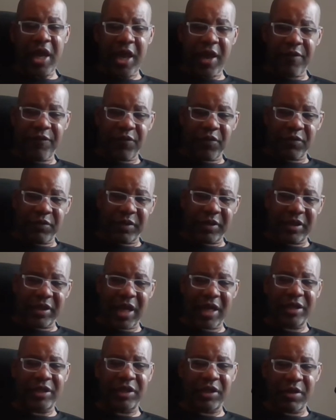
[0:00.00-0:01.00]
If you
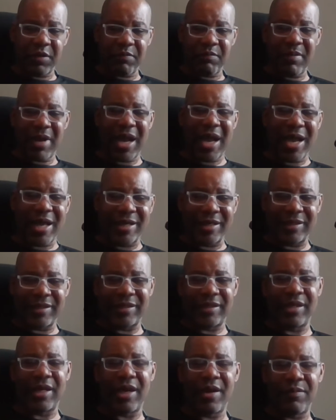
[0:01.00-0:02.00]
set your mind to
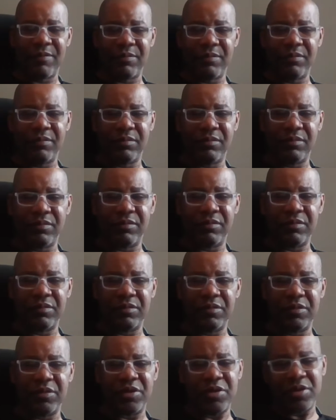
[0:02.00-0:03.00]
something,
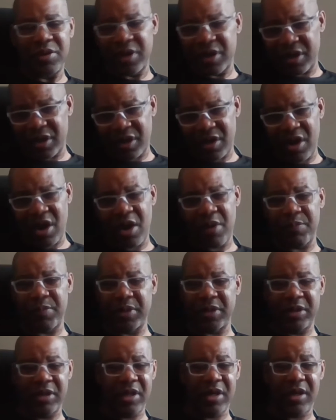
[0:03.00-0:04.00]
you can
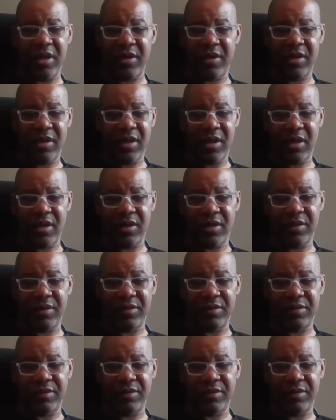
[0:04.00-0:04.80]
accomplish anything.